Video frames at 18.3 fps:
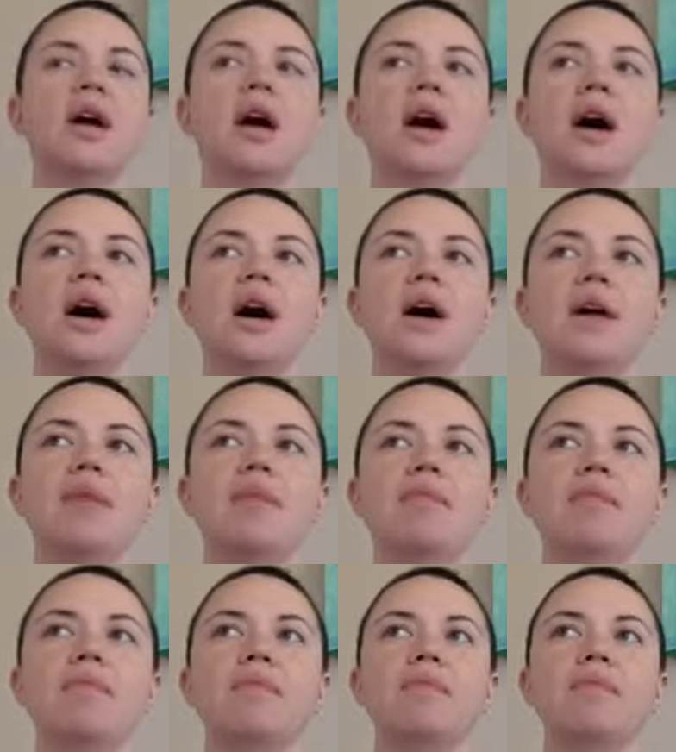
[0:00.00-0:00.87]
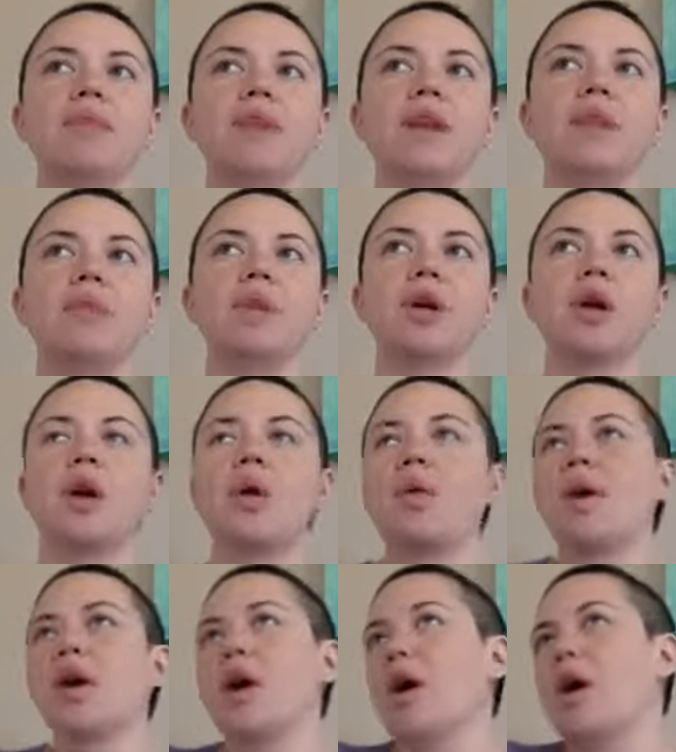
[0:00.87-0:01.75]
that had been
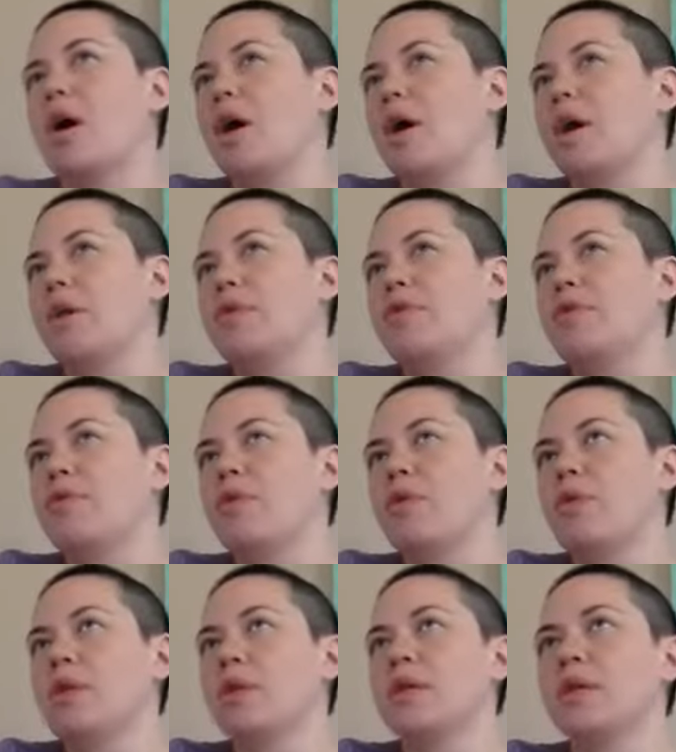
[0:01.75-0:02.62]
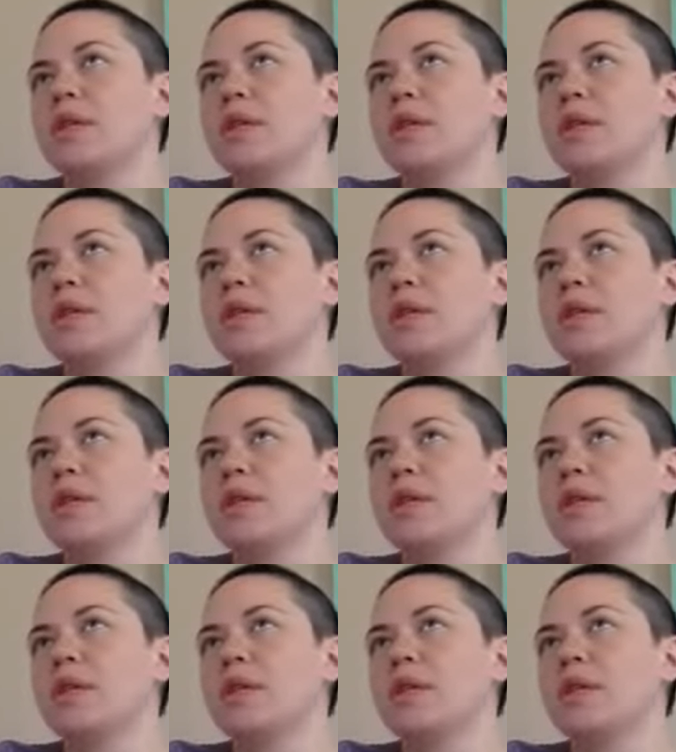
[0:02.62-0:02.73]
going on for,